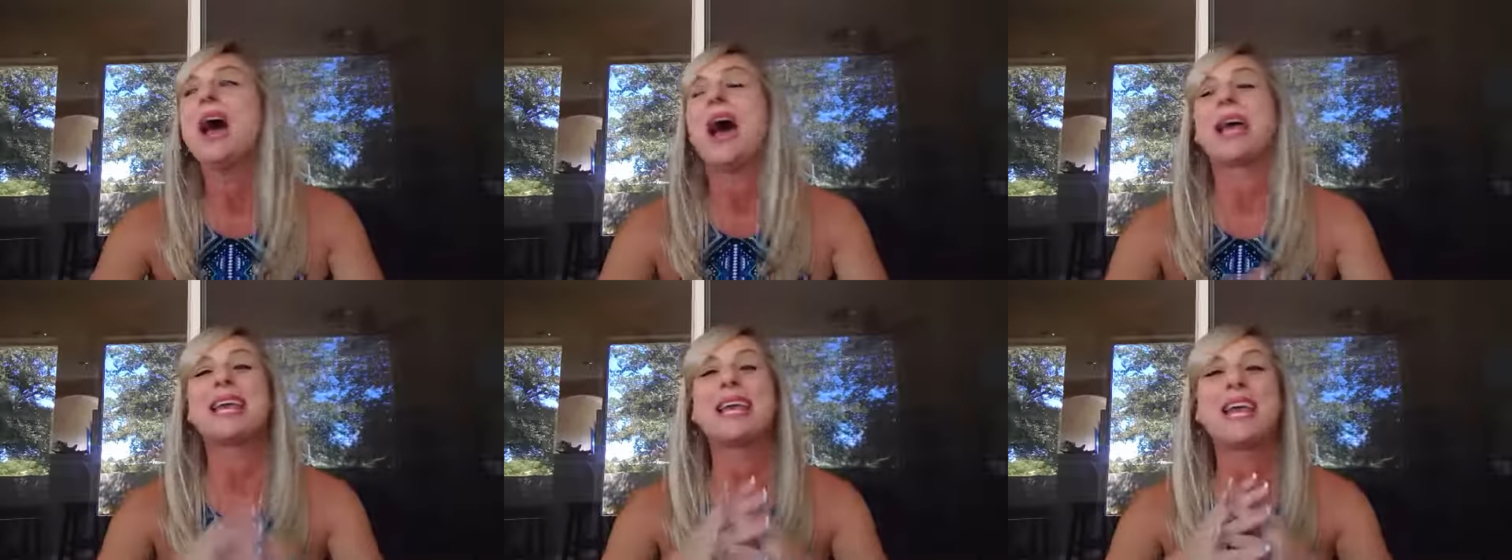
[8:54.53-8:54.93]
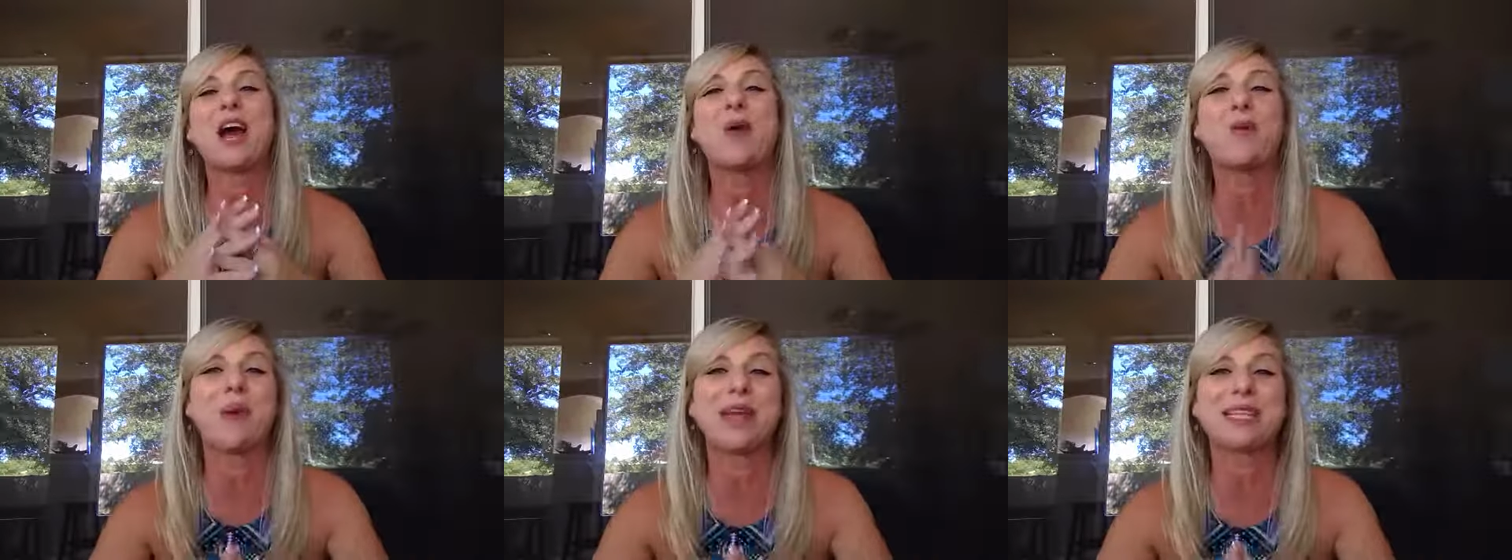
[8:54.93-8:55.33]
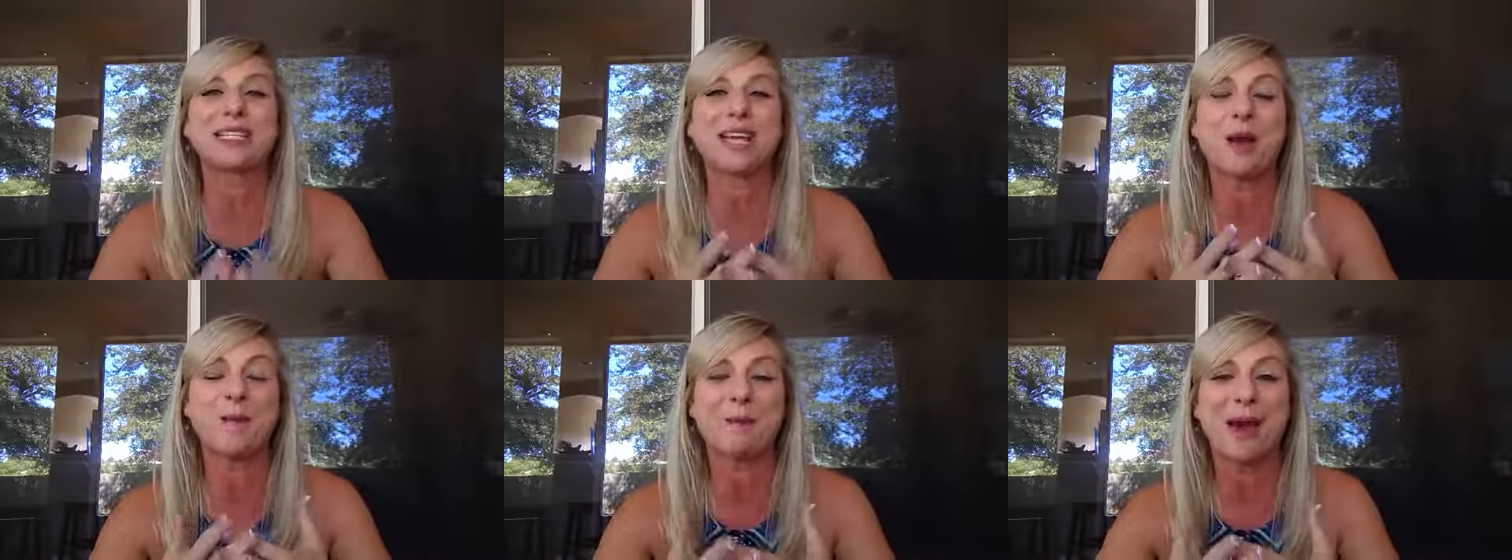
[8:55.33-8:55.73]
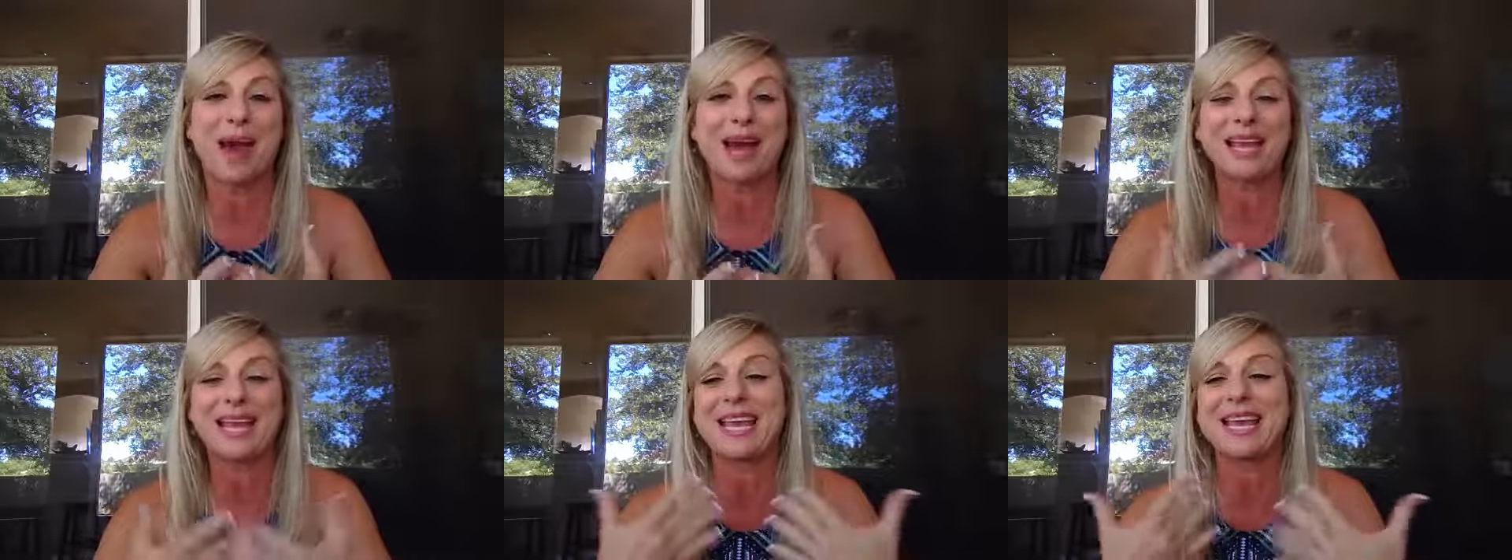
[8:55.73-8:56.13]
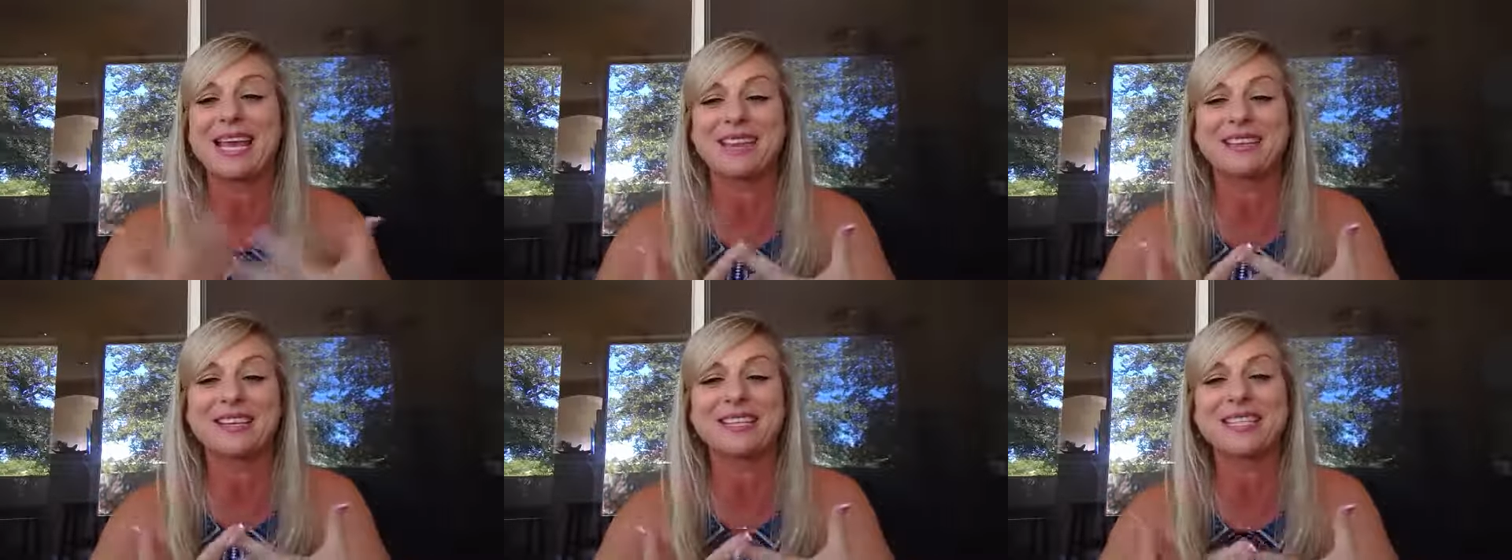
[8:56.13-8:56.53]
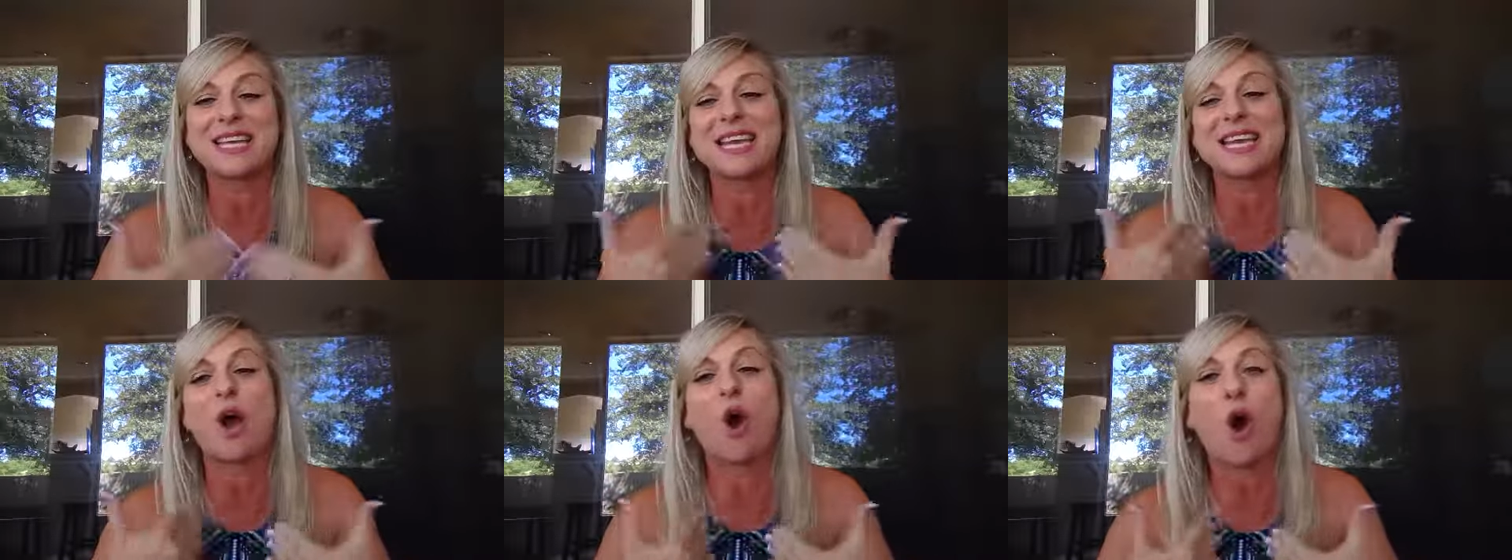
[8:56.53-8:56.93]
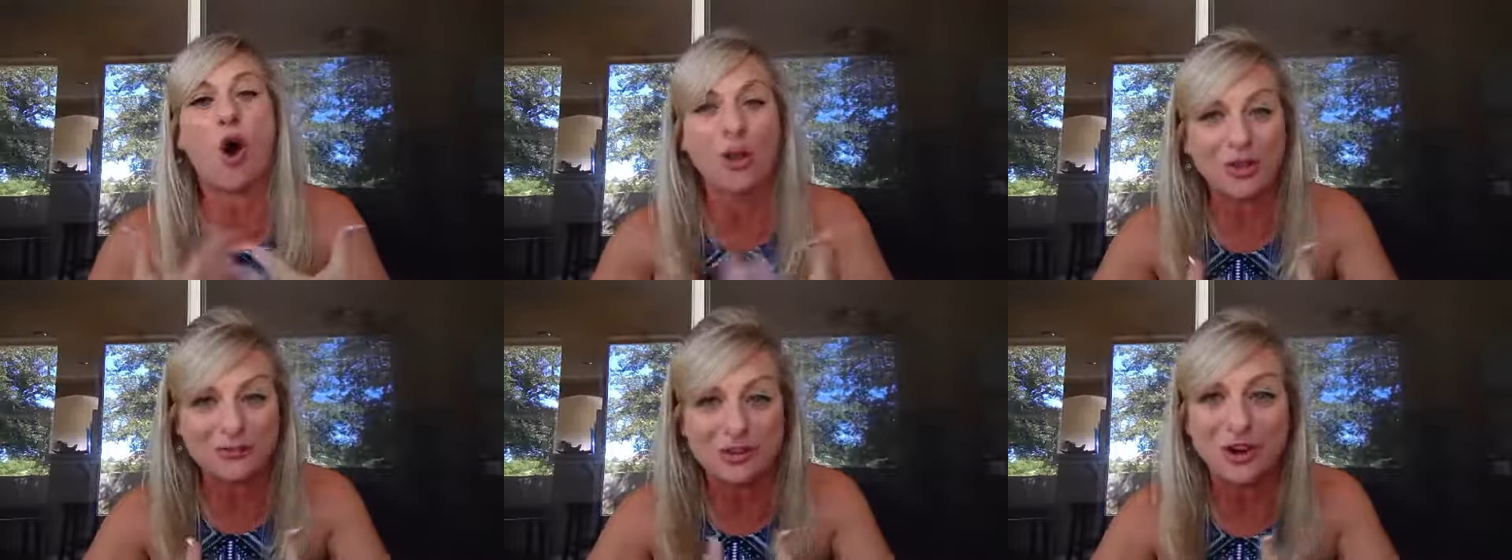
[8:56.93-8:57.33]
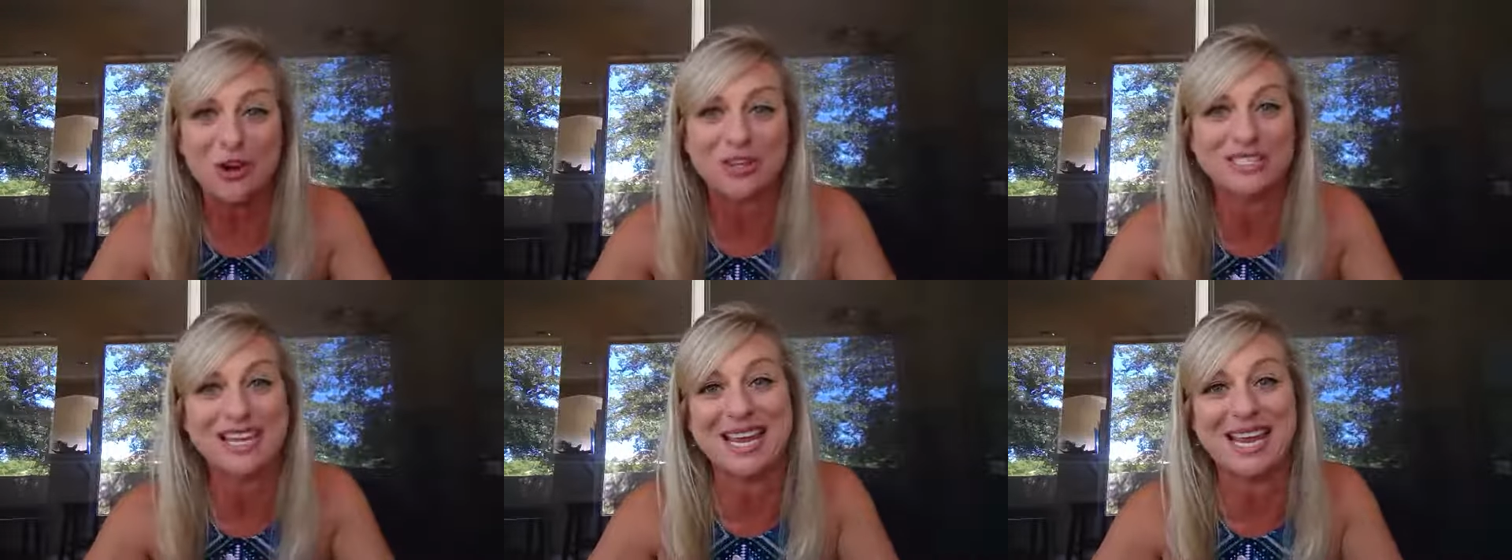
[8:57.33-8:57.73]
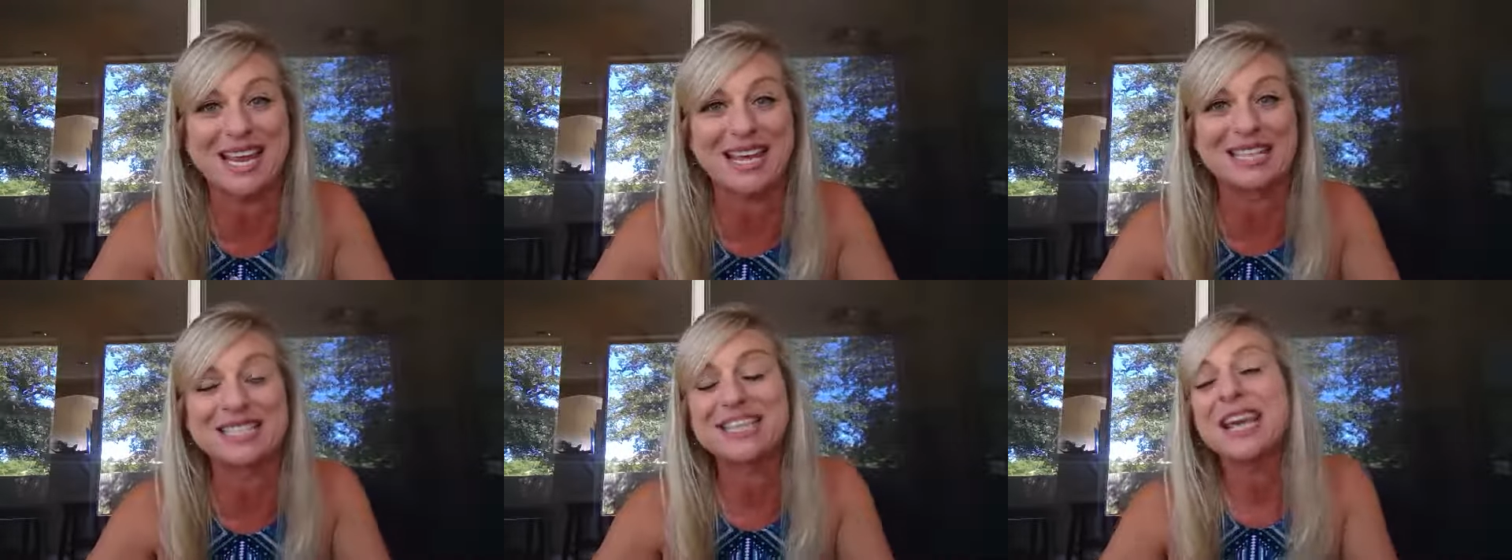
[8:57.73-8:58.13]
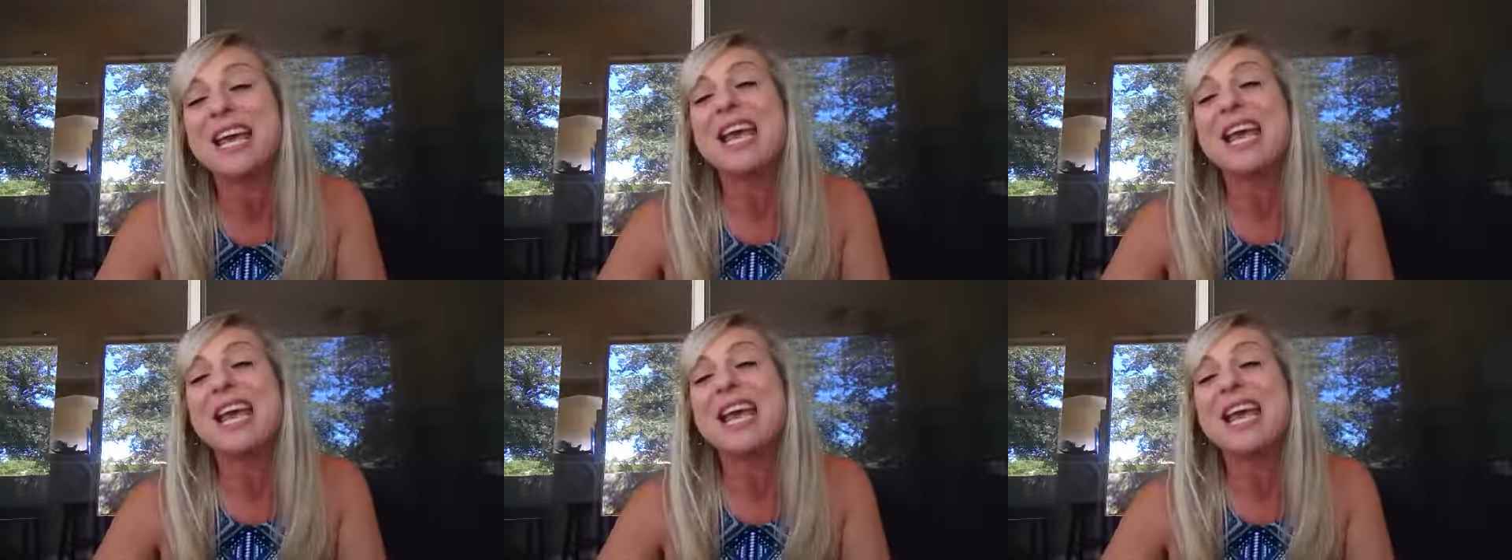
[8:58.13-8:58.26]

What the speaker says: I cannot wait to come back and get this in all of y'all's hands.